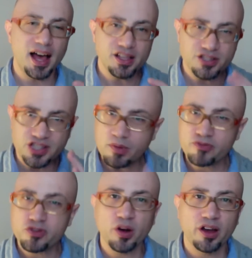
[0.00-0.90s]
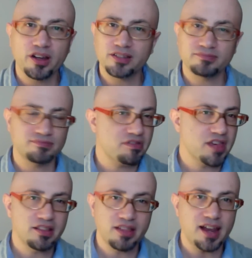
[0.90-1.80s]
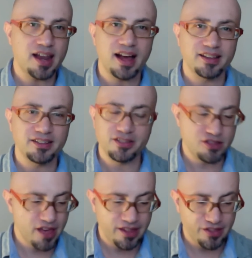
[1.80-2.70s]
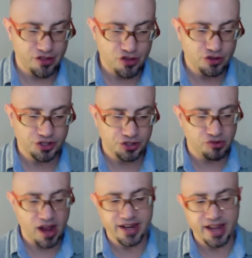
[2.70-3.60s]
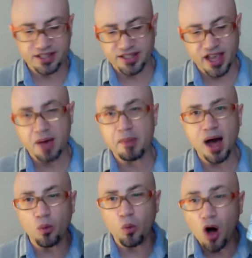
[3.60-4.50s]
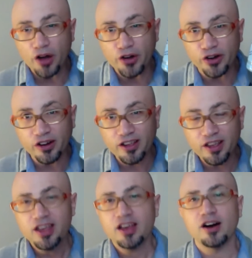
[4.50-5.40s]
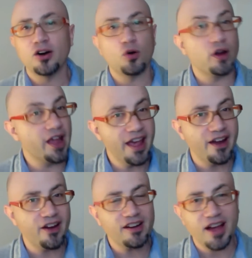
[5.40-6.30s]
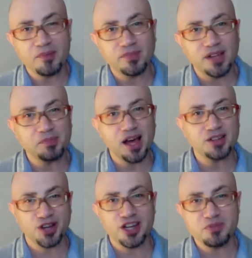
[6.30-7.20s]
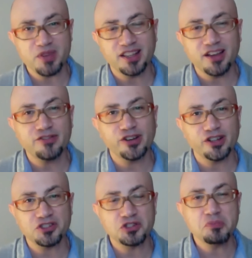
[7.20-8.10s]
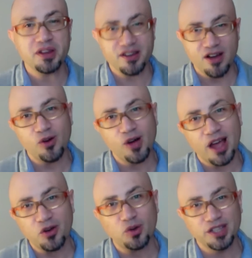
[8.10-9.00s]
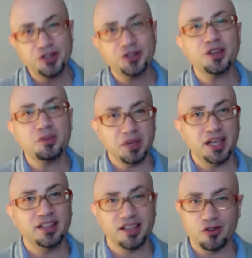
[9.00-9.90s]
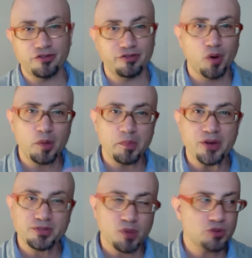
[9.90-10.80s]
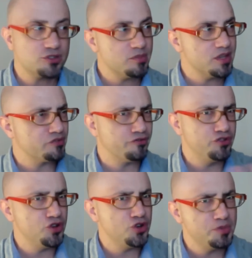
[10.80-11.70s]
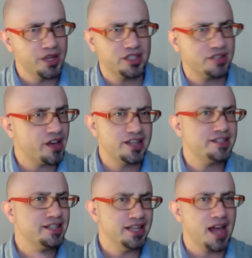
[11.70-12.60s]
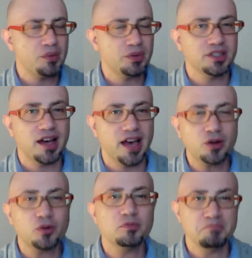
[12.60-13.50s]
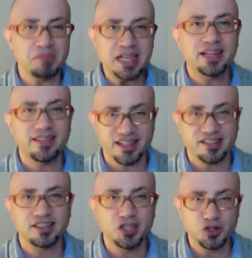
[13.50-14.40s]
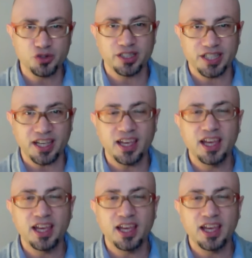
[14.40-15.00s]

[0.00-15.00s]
Some of you are going to think that you should write an essay about water or air. I'm not trying to be clever and stupid. No, I don't literally mean, you know, what matters most to me is food, because if I didn't eat, I would die. I don't mean this literally.